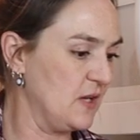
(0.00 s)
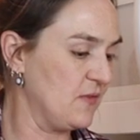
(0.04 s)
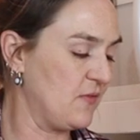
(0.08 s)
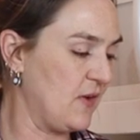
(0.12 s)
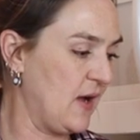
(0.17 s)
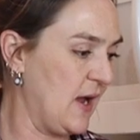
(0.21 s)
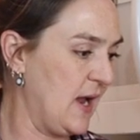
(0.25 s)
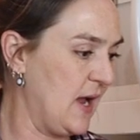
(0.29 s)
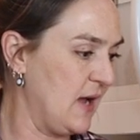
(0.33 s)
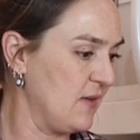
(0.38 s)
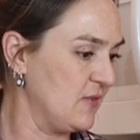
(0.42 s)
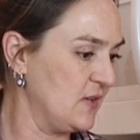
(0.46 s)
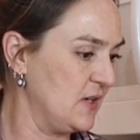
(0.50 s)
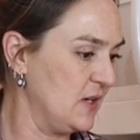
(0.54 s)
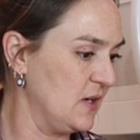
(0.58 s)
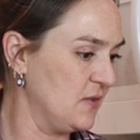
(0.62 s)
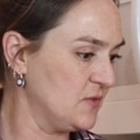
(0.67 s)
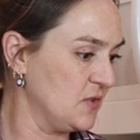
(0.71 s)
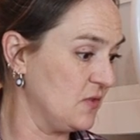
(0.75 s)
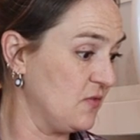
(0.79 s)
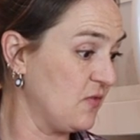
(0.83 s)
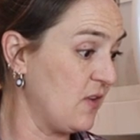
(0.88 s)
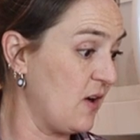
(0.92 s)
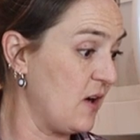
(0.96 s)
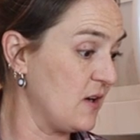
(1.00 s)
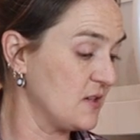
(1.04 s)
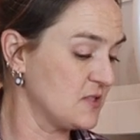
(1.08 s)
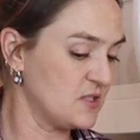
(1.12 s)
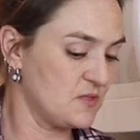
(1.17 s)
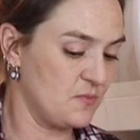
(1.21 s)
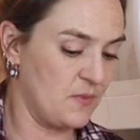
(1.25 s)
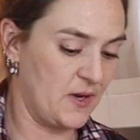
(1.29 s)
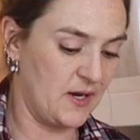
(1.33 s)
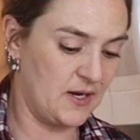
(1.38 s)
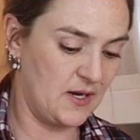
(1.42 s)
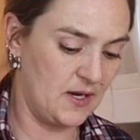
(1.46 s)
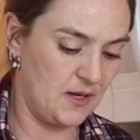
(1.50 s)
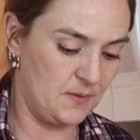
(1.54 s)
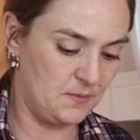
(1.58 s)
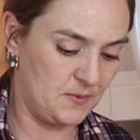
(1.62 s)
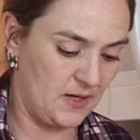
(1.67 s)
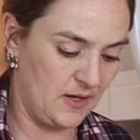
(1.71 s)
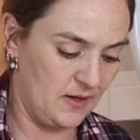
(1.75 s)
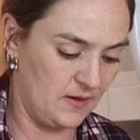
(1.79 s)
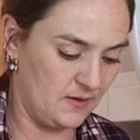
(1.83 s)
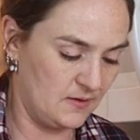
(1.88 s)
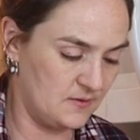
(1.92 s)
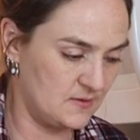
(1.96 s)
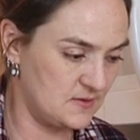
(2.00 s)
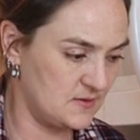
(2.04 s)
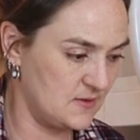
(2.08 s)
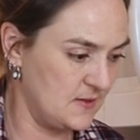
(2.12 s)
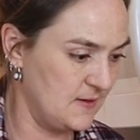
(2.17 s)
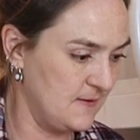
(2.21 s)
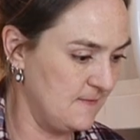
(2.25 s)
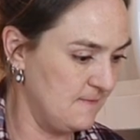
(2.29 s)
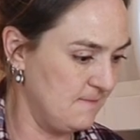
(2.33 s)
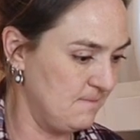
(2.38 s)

if I have enough to frost my cupcakes.